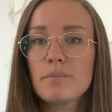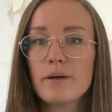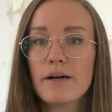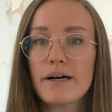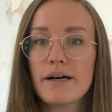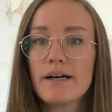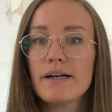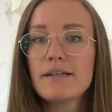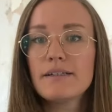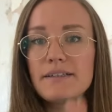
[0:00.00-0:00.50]

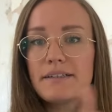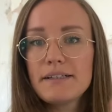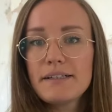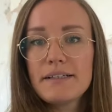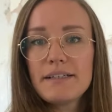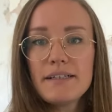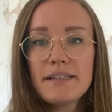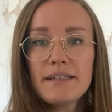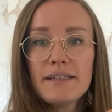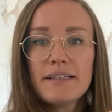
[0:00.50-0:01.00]
But
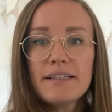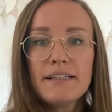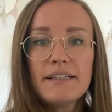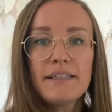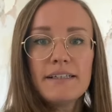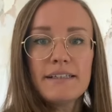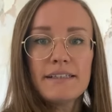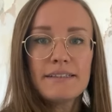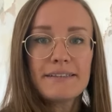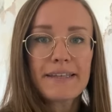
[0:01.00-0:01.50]

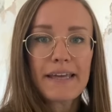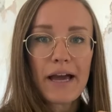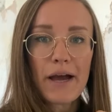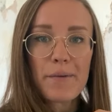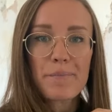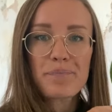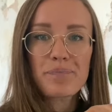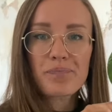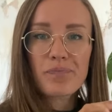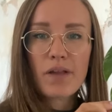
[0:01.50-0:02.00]

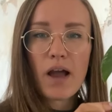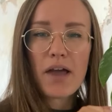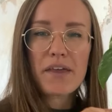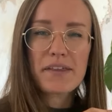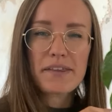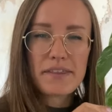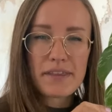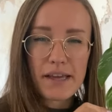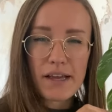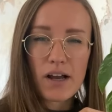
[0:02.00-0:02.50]
yeah, I
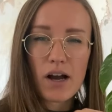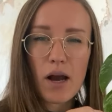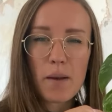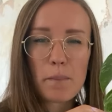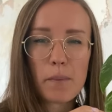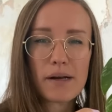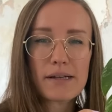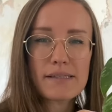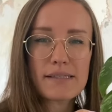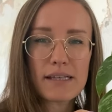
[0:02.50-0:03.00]
think I
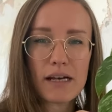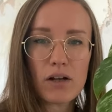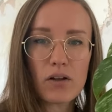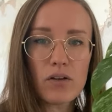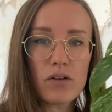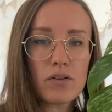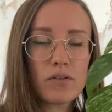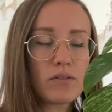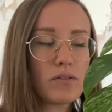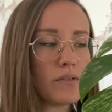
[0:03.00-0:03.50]
might
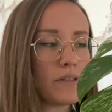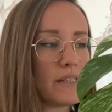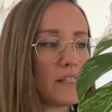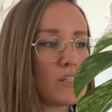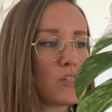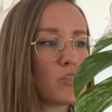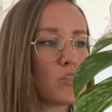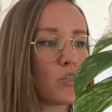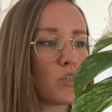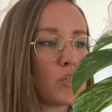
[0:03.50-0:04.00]
sell
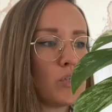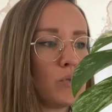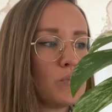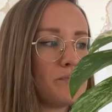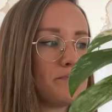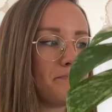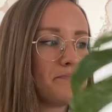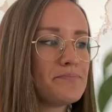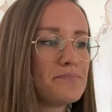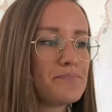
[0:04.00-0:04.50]
these two
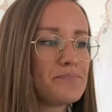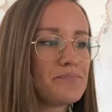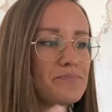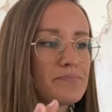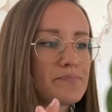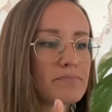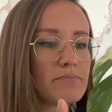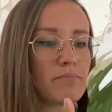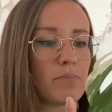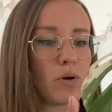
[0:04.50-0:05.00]

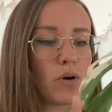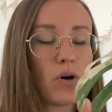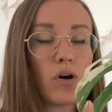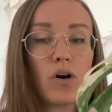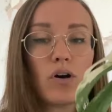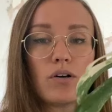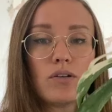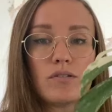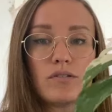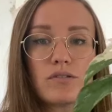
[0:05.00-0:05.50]

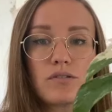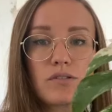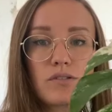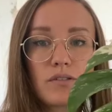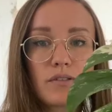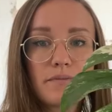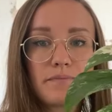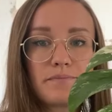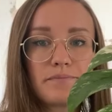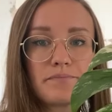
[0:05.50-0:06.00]

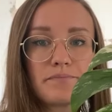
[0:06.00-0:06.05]
because,